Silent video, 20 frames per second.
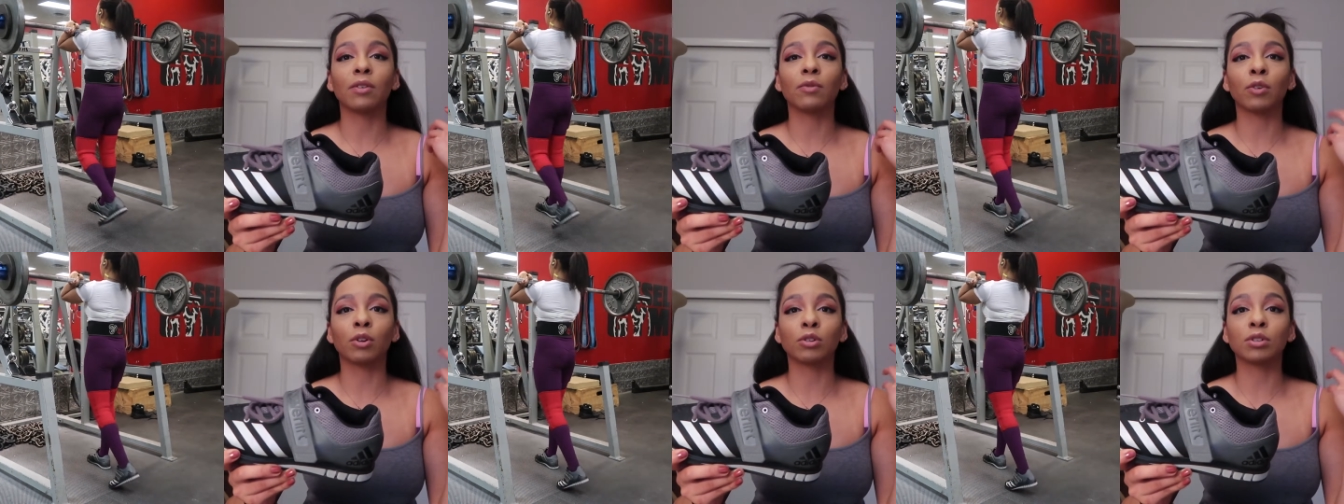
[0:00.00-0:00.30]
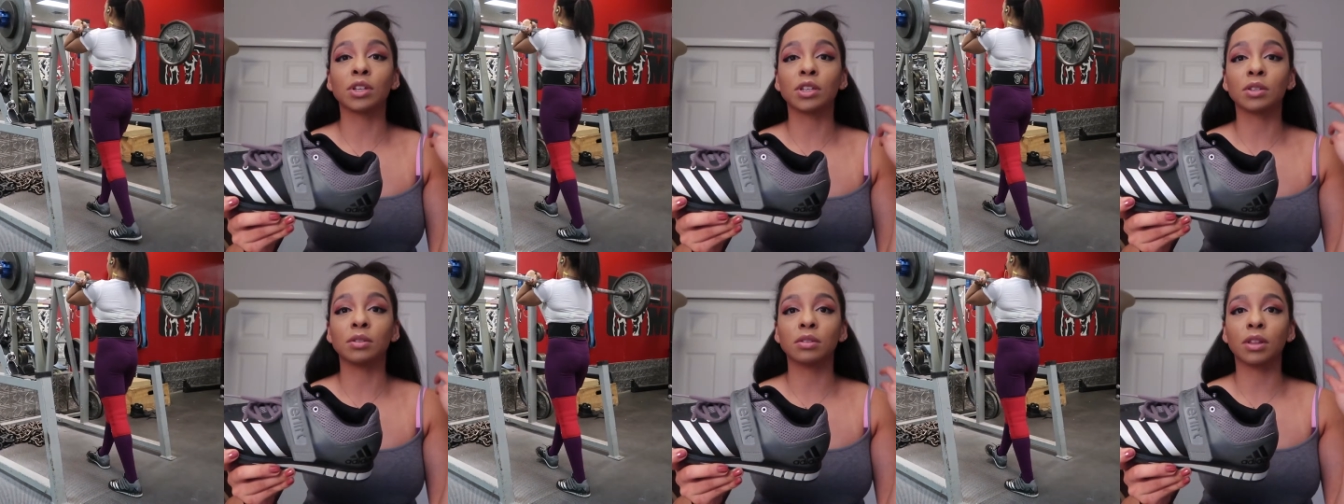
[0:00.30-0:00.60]

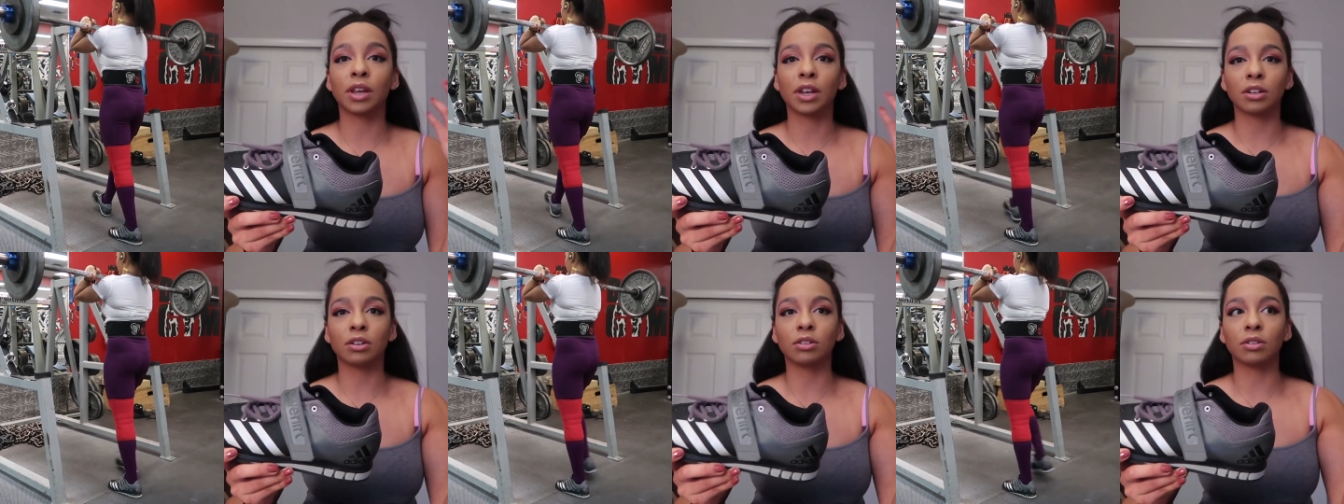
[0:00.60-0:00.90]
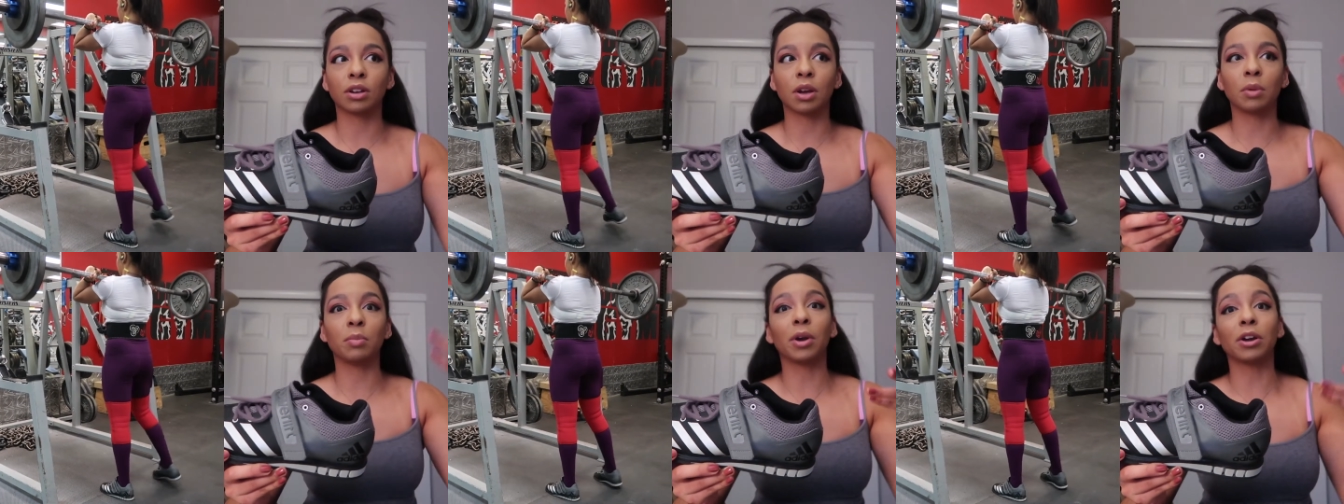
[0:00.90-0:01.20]
versus
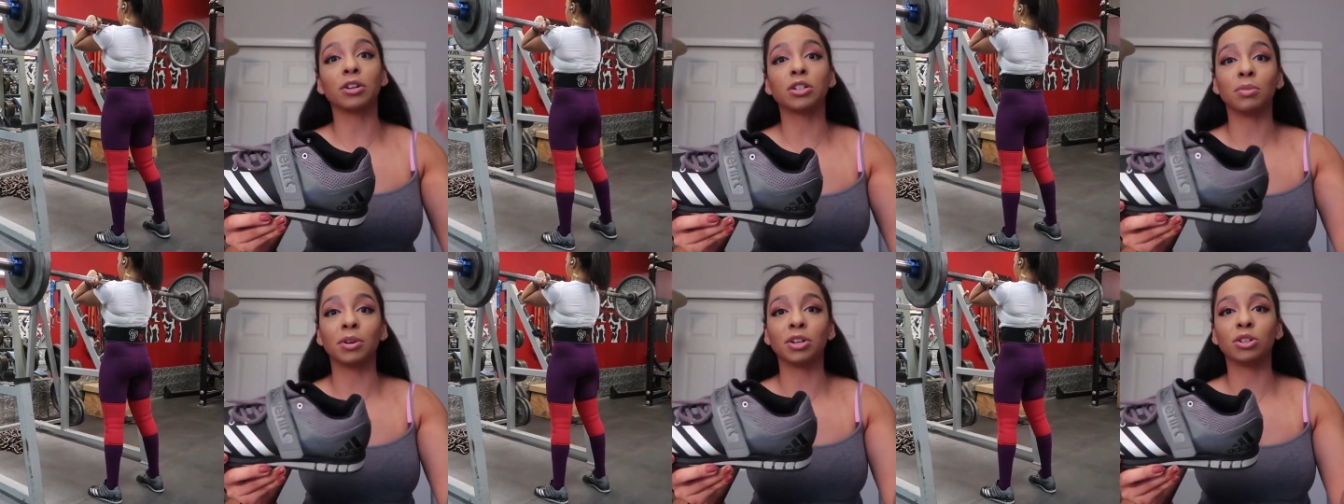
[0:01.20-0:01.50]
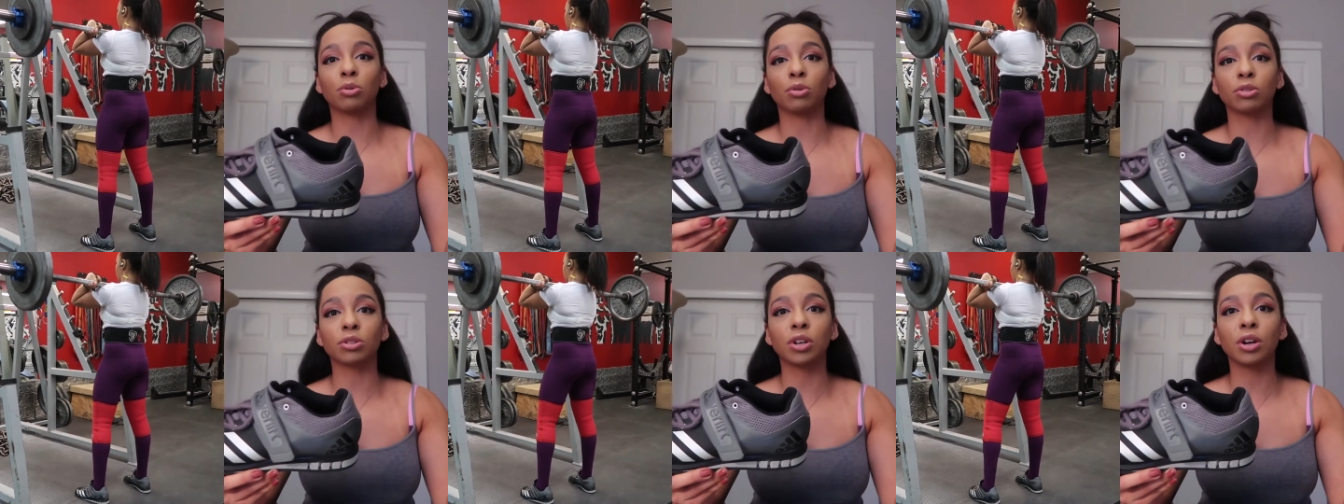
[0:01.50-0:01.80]
compared to my
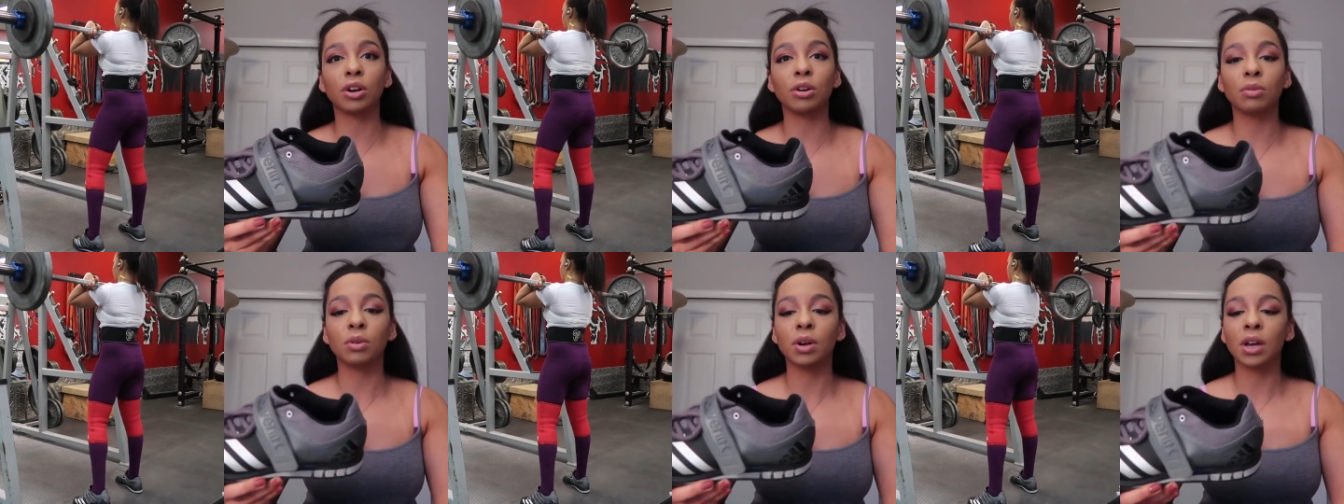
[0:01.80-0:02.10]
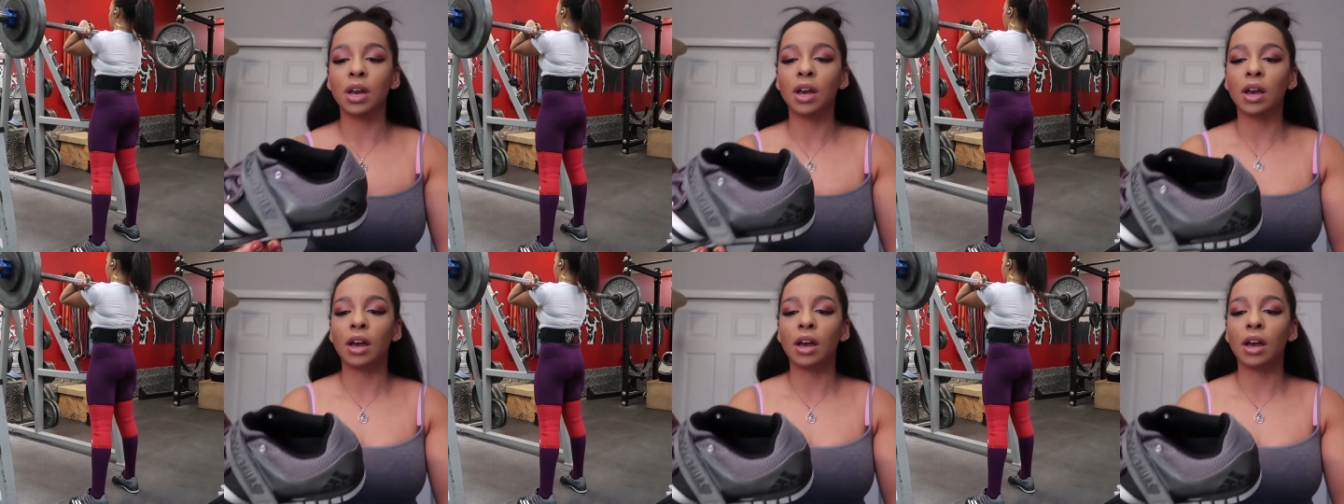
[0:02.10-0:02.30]
torso.